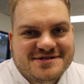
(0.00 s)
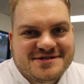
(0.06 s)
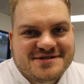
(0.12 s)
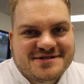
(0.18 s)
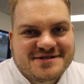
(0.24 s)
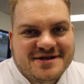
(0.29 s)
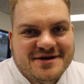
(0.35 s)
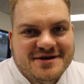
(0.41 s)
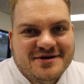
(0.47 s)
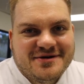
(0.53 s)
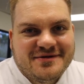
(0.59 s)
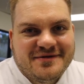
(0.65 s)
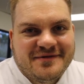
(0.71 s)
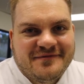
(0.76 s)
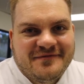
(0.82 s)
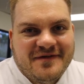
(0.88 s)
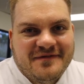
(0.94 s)

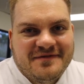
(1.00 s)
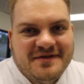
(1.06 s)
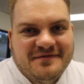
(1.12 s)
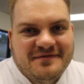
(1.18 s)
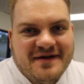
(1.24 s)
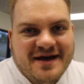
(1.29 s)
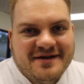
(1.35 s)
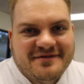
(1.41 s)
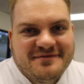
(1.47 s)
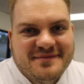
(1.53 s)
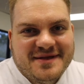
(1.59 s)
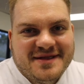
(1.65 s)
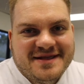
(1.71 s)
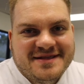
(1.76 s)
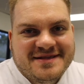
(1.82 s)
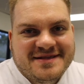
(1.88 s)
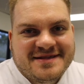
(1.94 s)
So 55
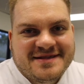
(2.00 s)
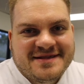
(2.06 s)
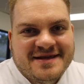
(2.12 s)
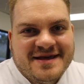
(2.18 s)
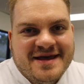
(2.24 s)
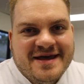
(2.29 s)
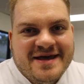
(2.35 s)
minutes